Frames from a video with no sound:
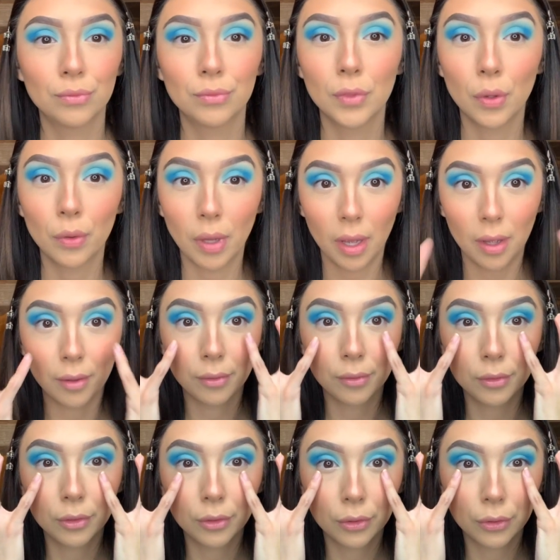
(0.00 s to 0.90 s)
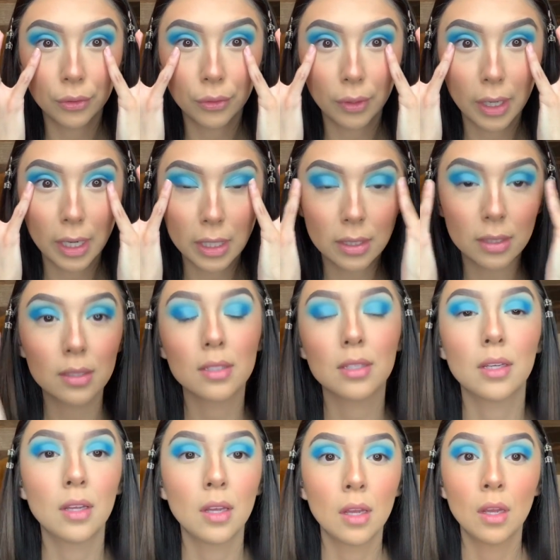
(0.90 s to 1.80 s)
Okay, great.
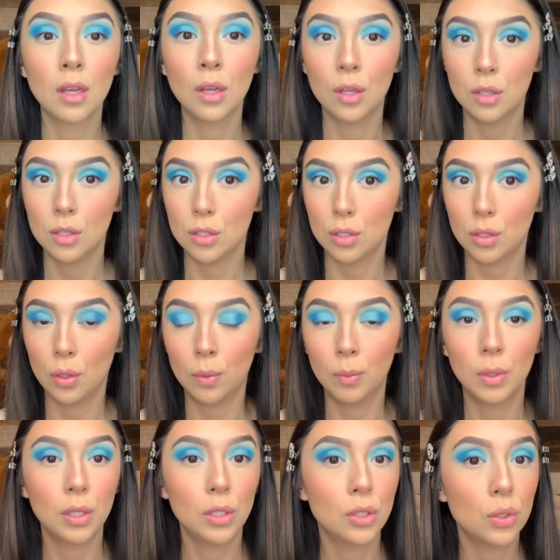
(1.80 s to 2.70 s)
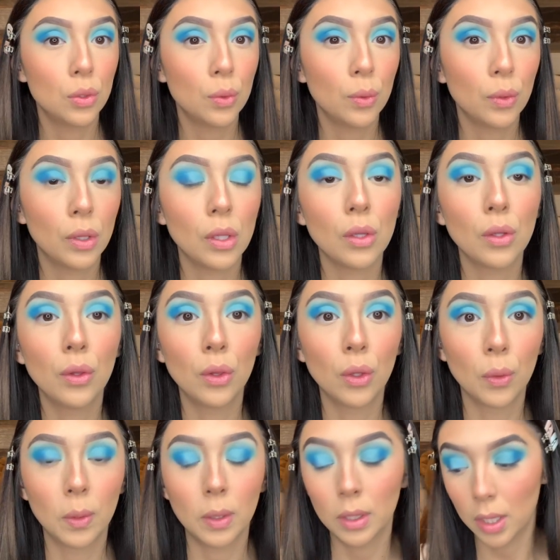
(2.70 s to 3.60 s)
So I'm going to do the
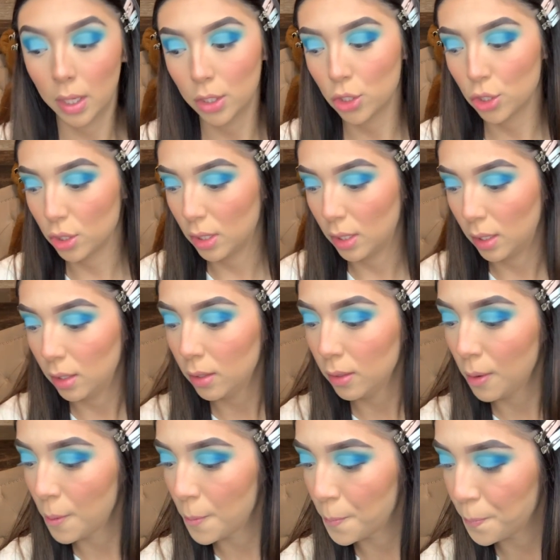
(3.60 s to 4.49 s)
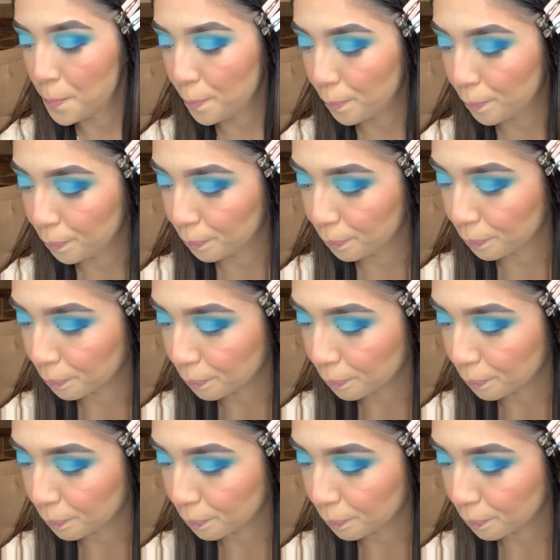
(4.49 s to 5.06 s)
lower lash line. I'm